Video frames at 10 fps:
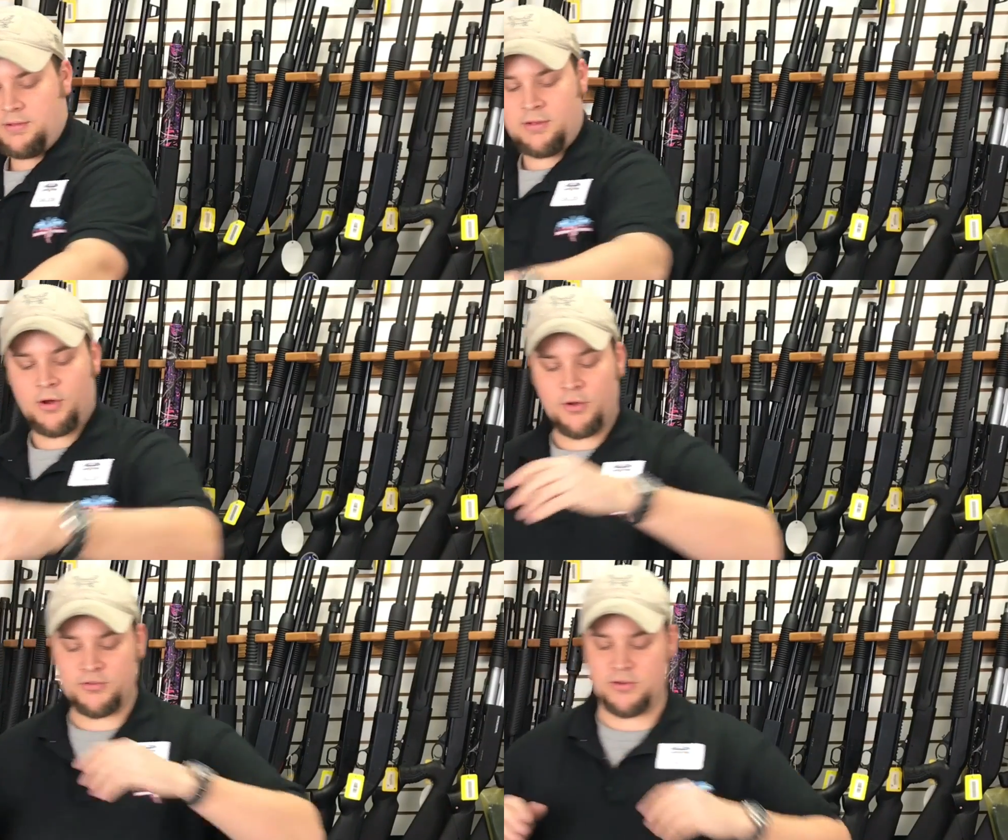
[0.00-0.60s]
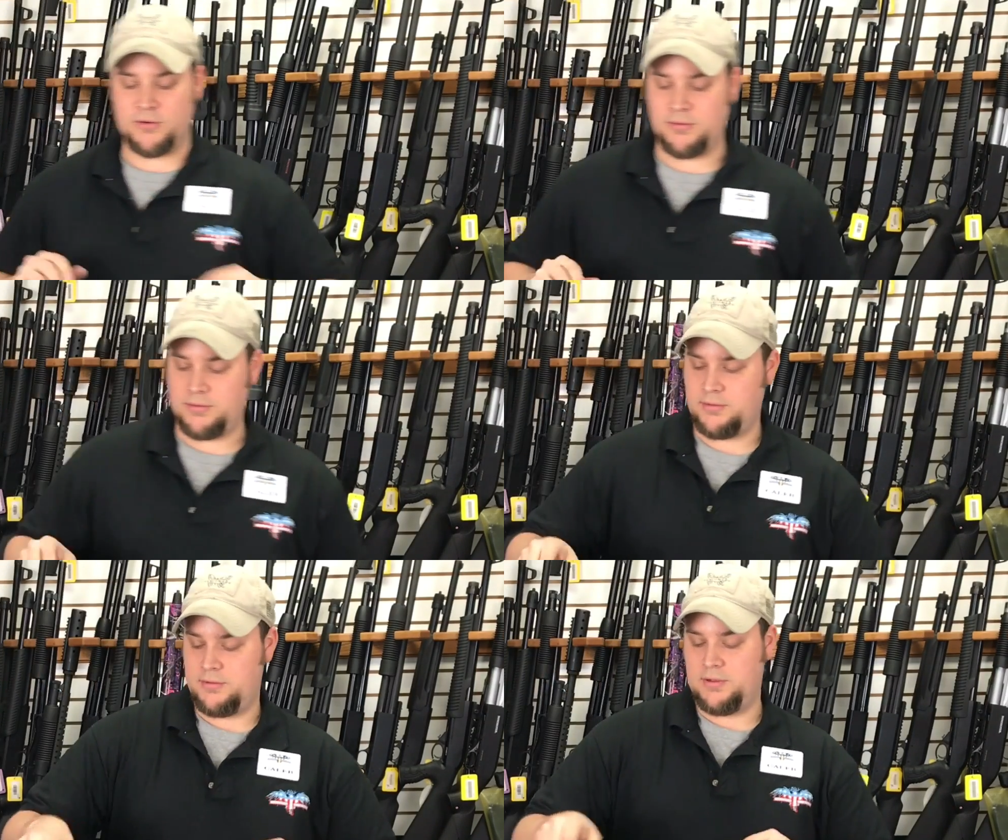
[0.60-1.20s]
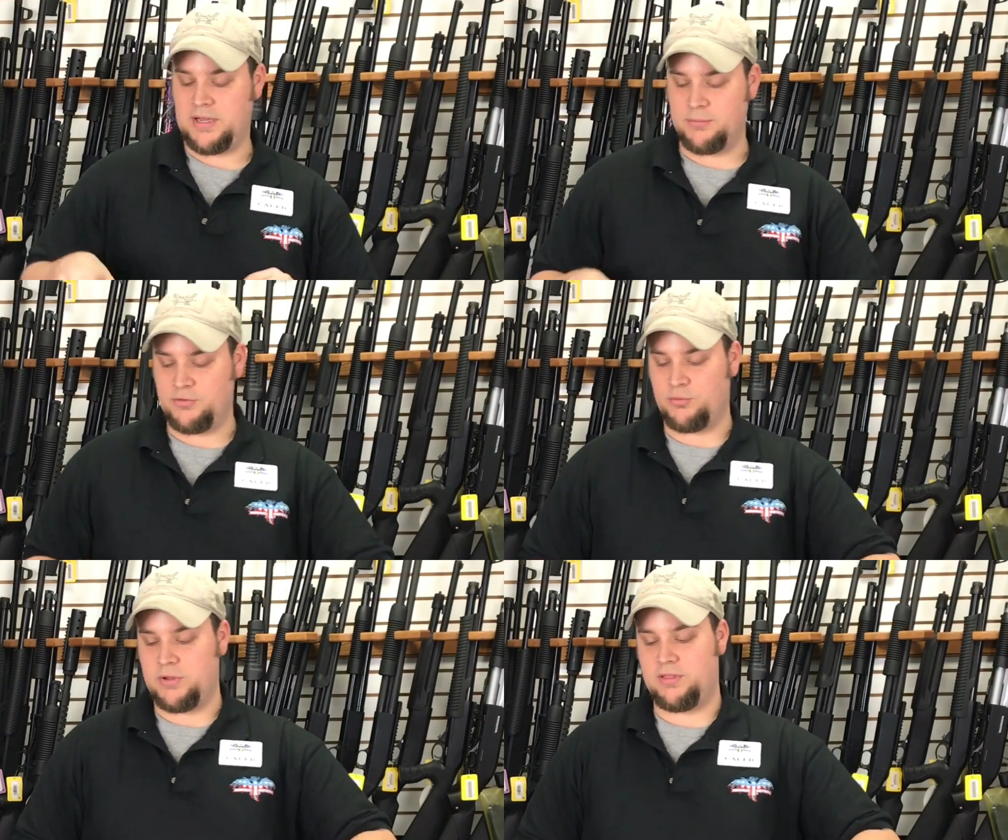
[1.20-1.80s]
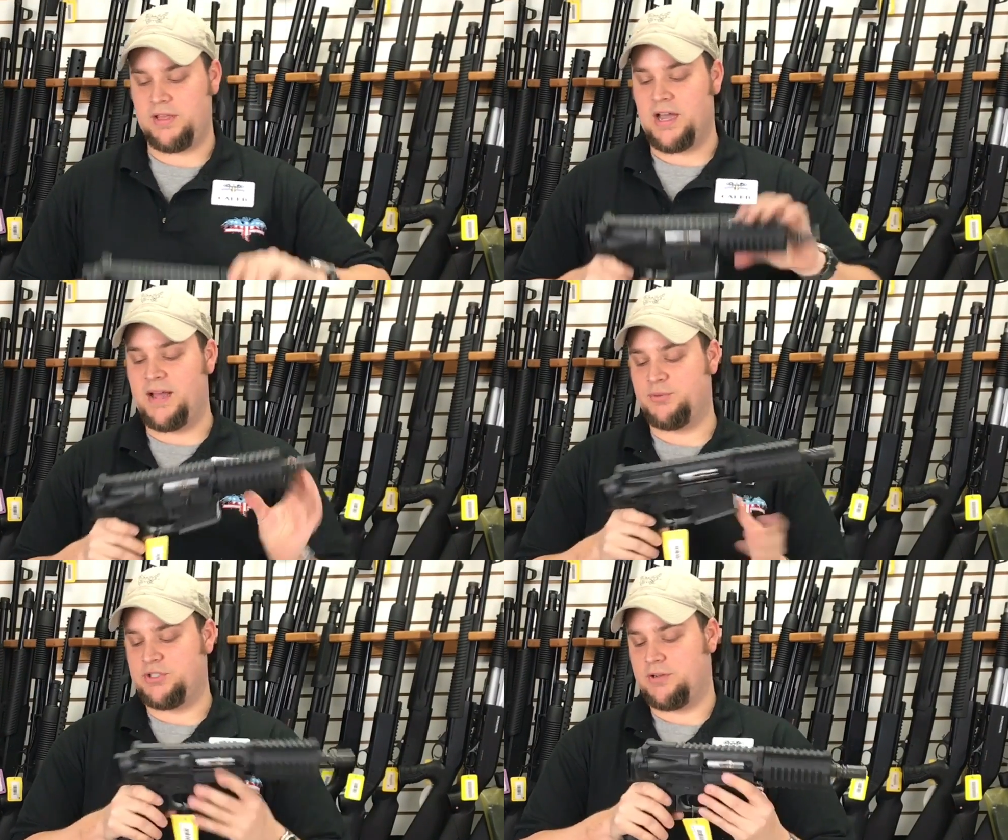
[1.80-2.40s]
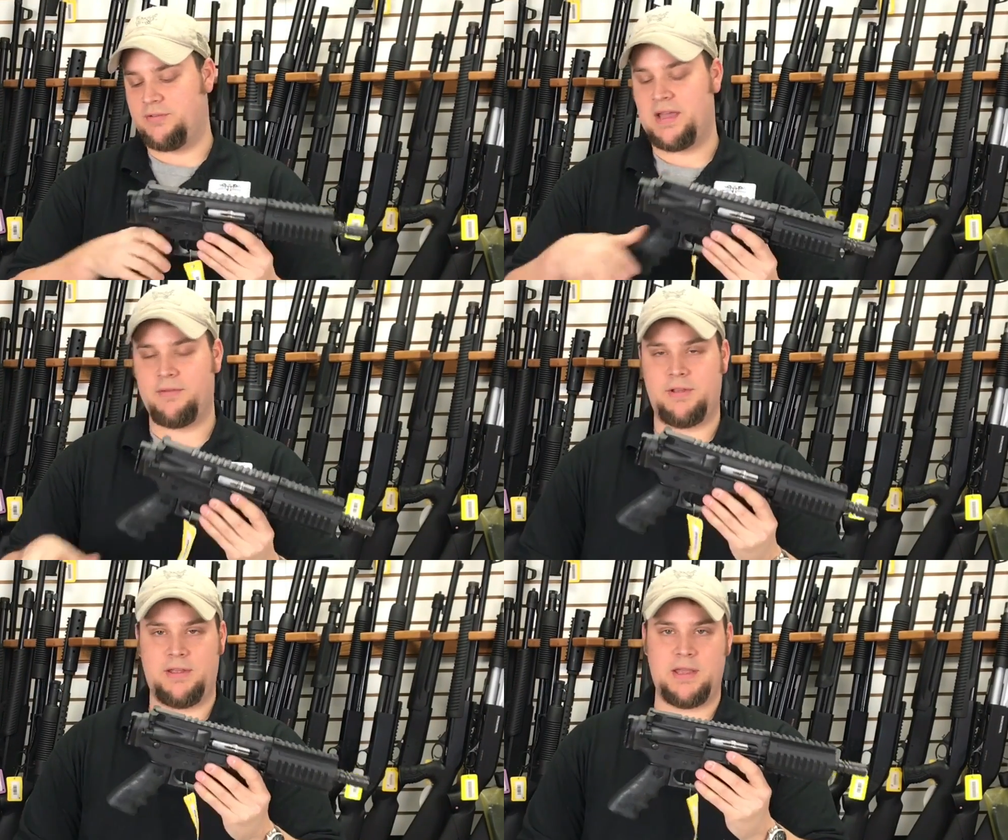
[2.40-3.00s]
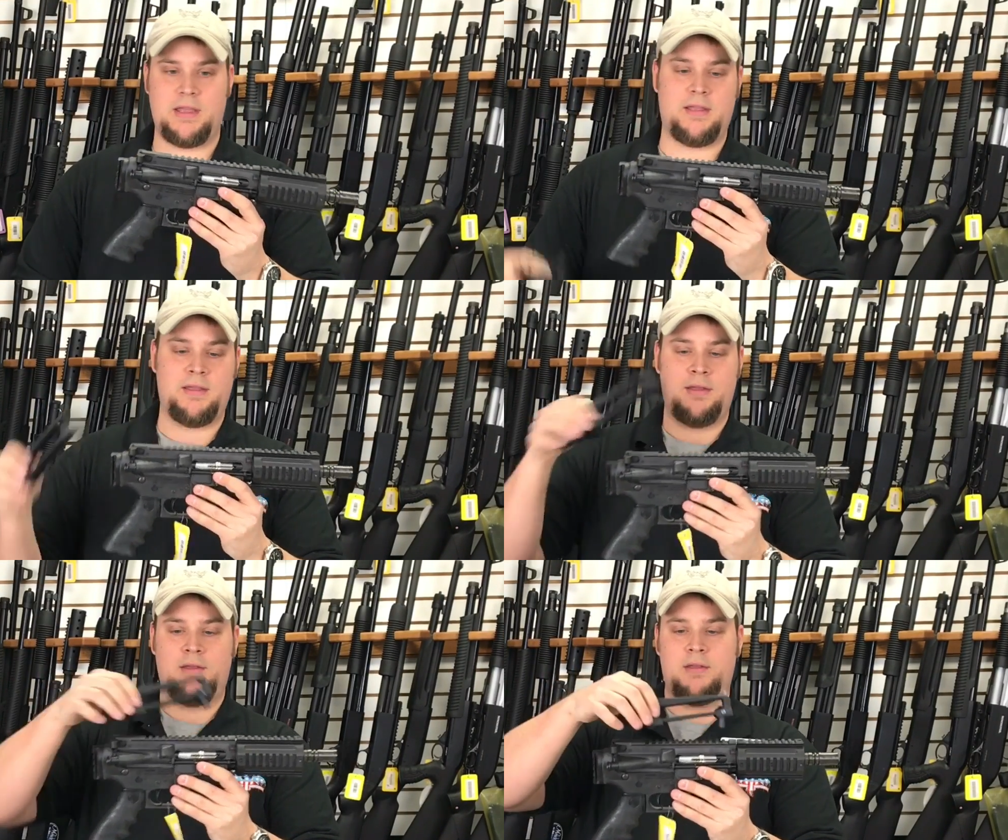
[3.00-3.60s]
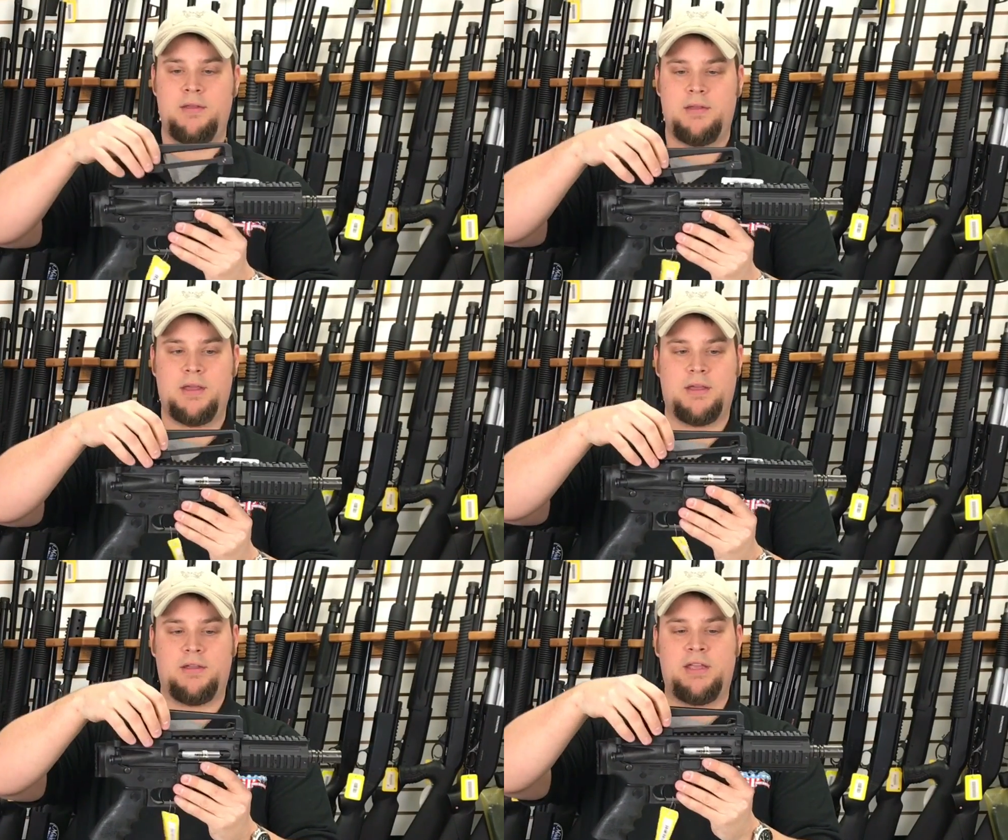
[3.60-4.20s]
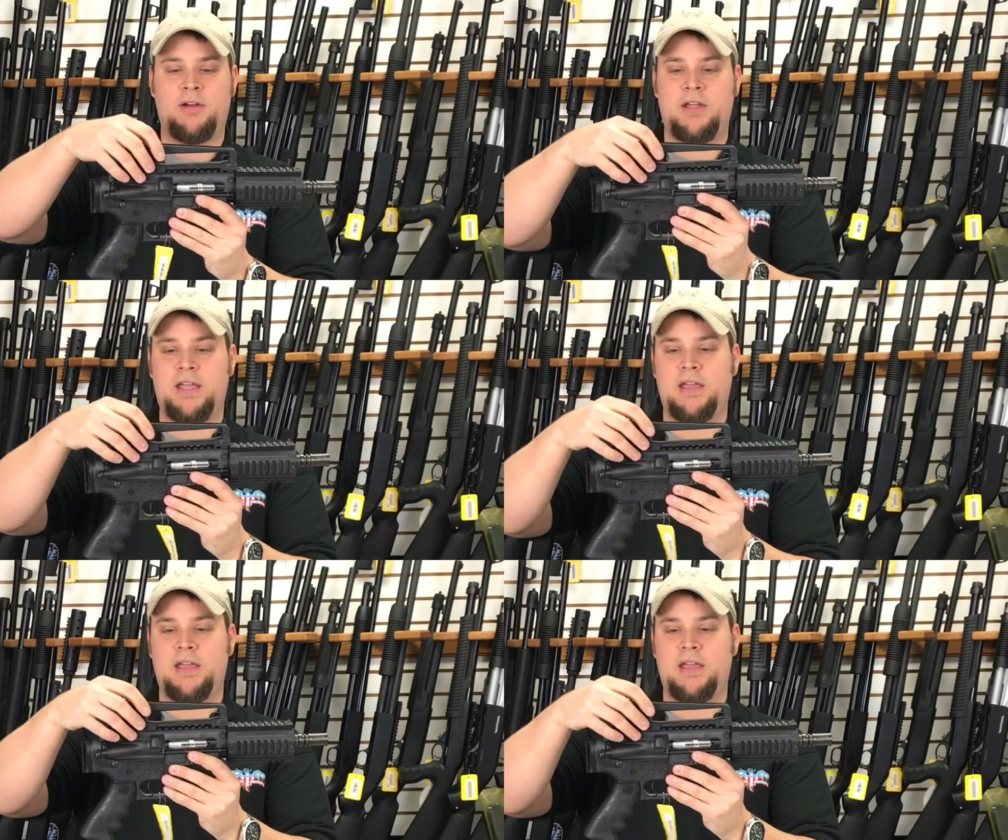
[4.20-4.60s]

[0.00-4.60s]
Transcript: It also comes with the option of having a carry